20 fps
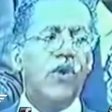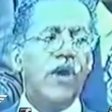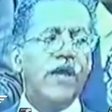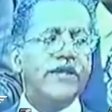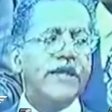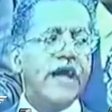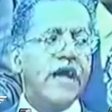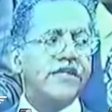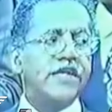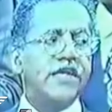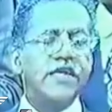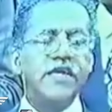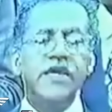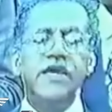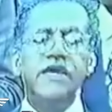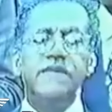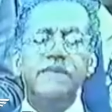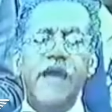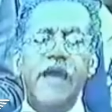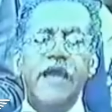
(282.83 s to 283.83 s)
where Dr.
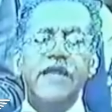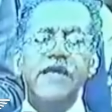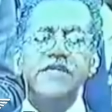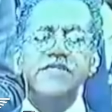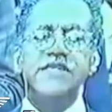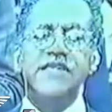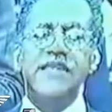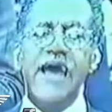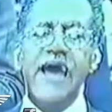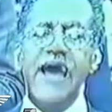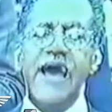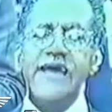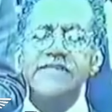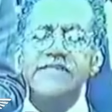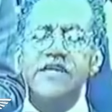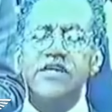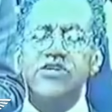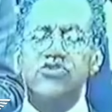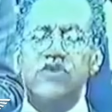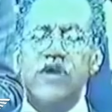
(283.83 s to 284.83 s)
King made his
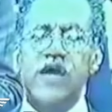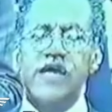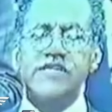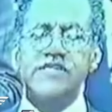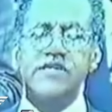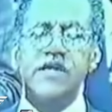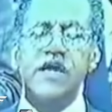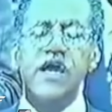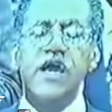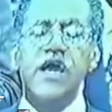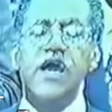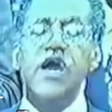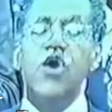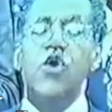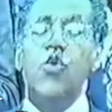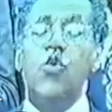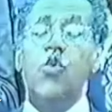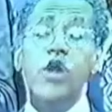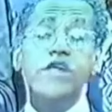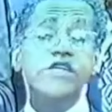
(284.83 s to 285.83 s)
last address,
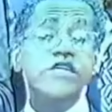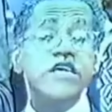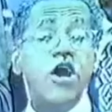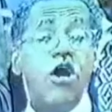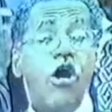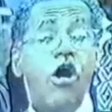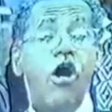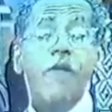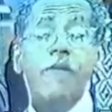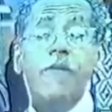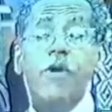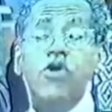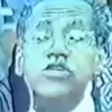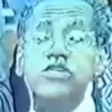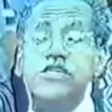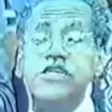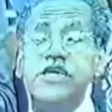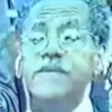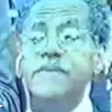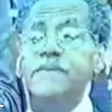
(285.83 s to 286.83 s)
which he
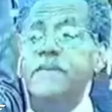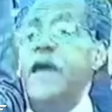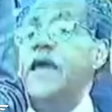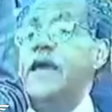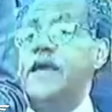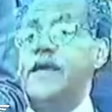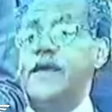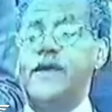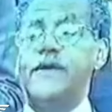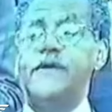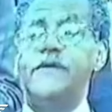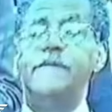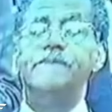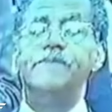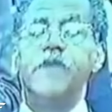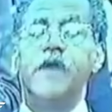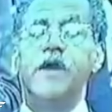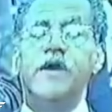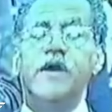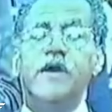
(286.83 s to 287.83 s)
almost didn't make
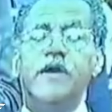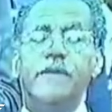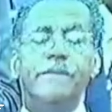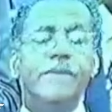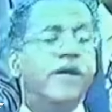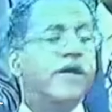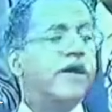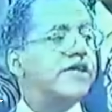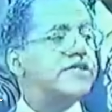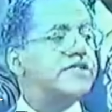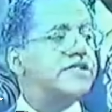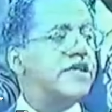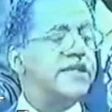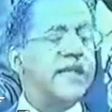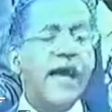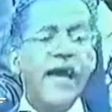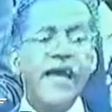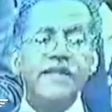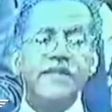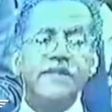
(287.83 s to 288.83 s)
because
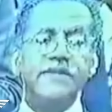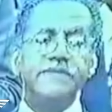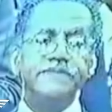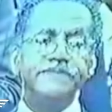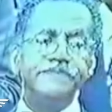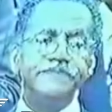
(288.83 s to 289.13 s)
the night